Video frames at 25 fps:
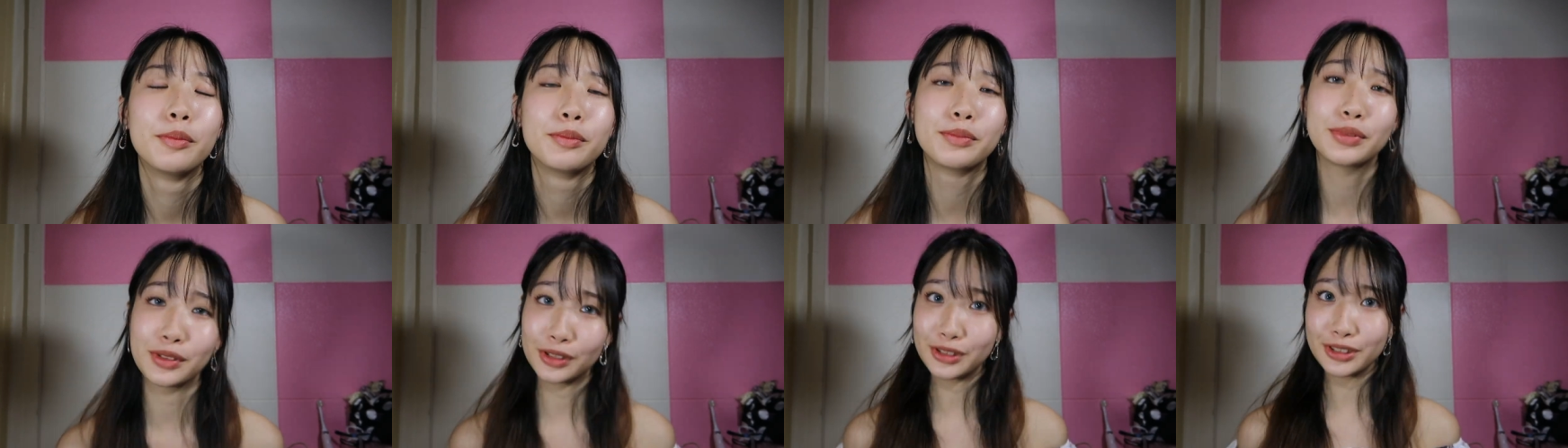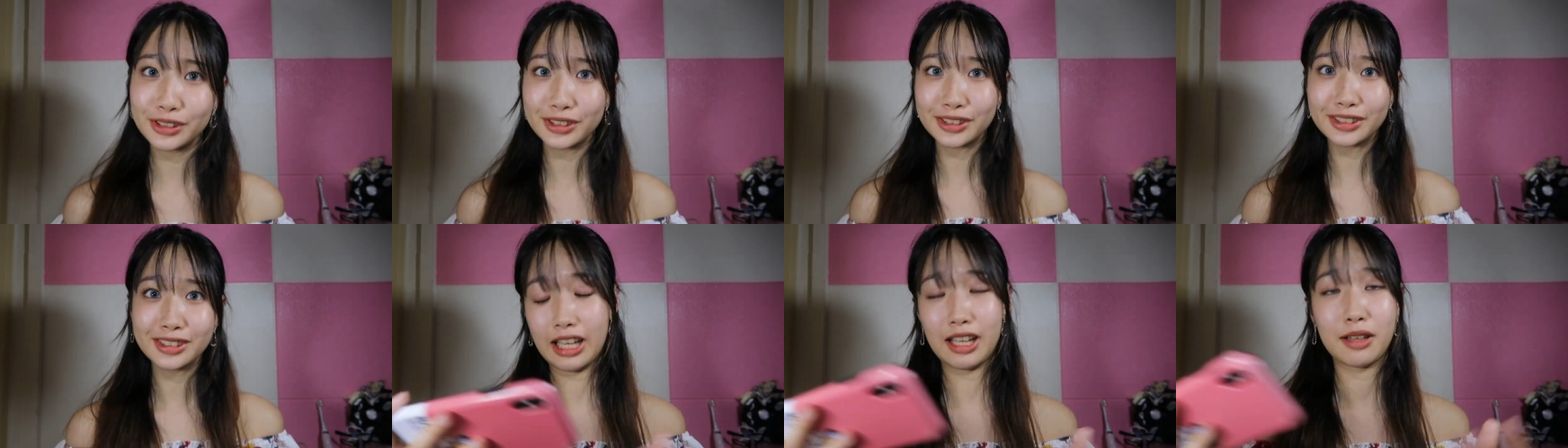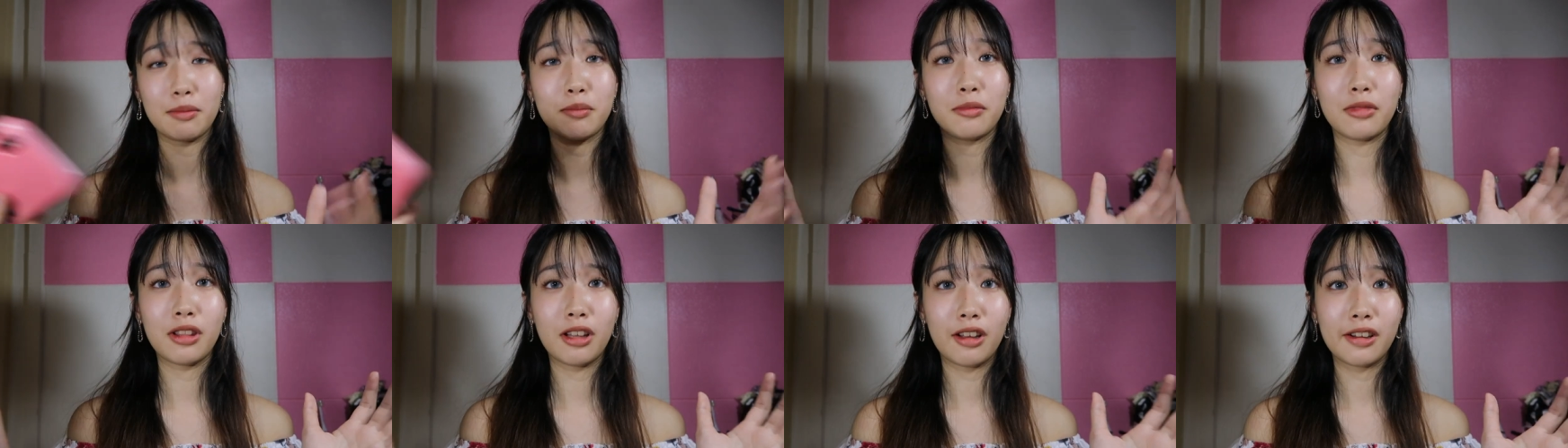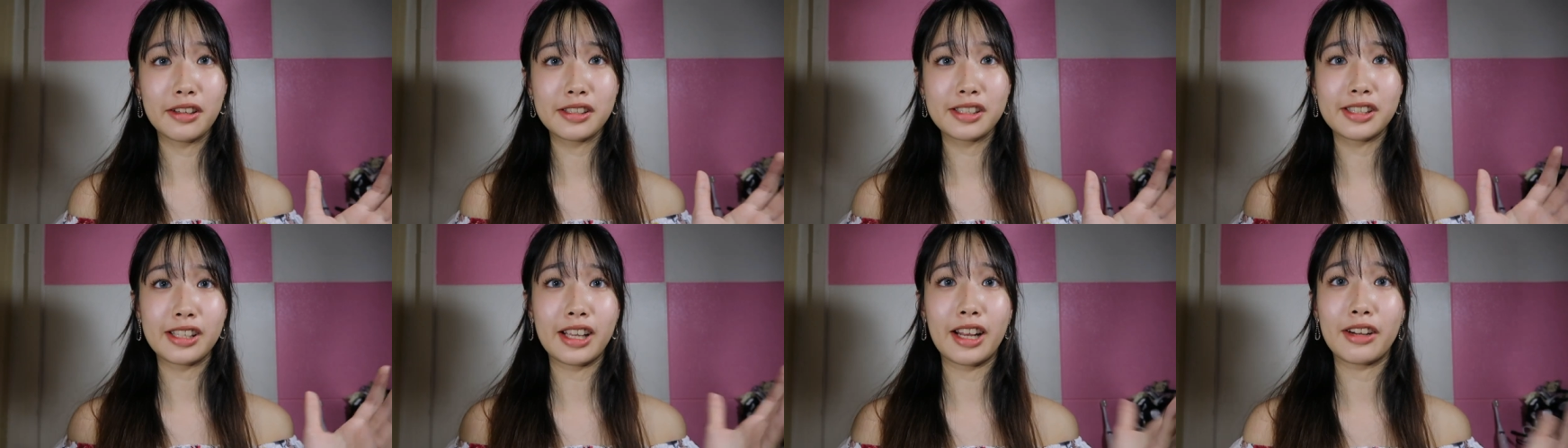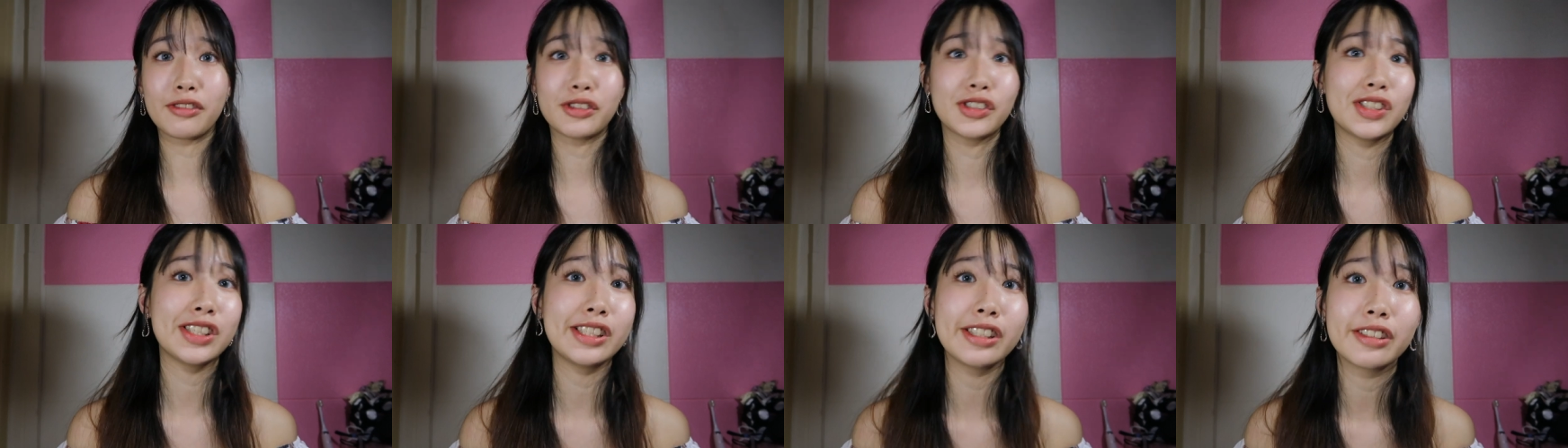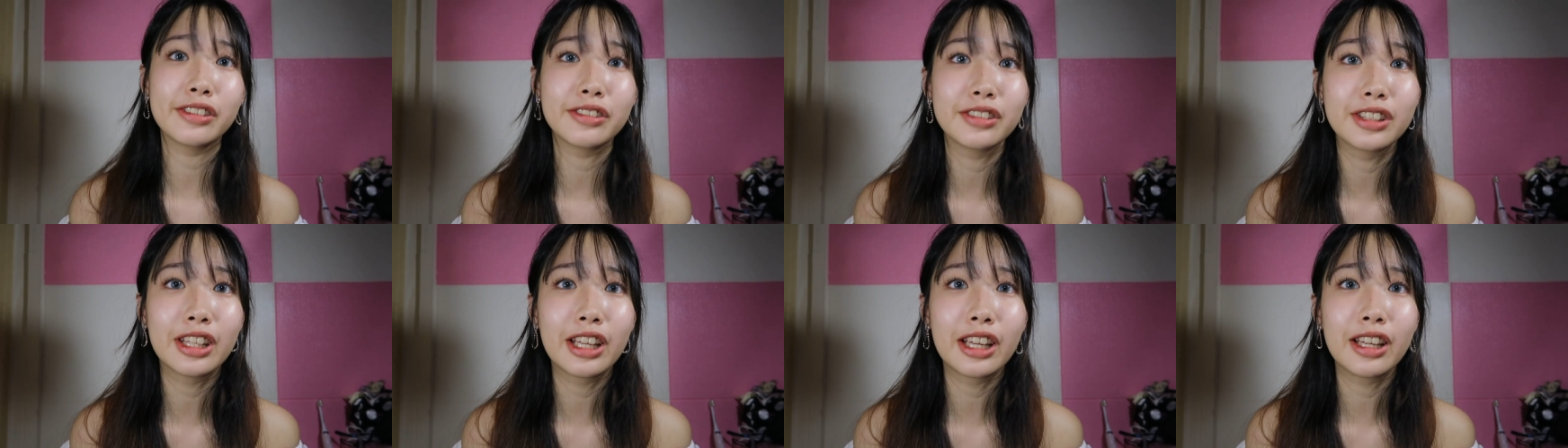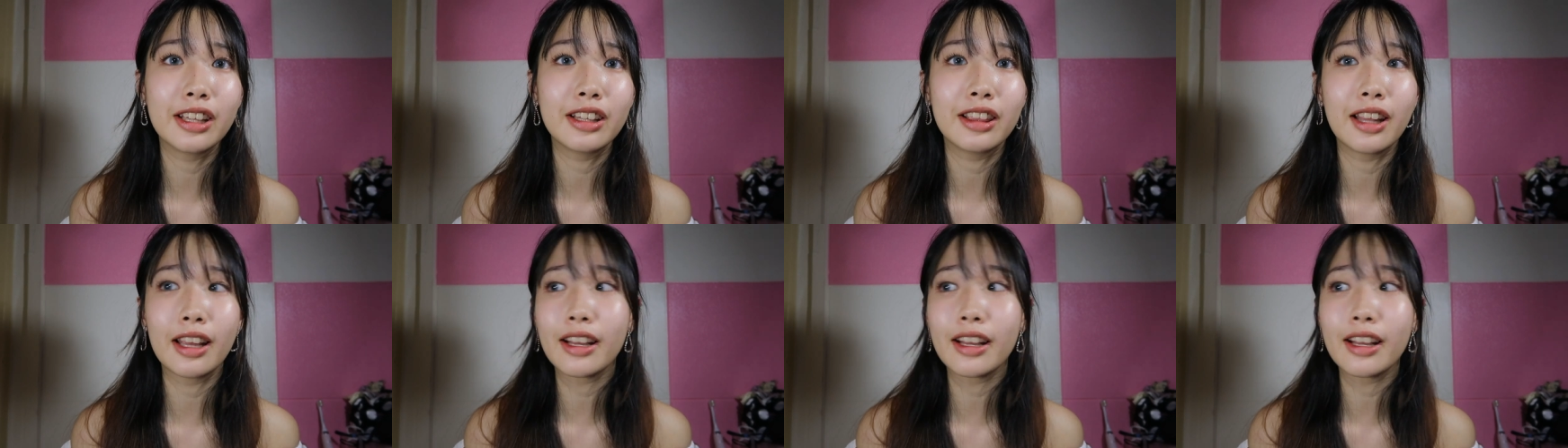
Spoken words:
Bro, I'm lost every single day.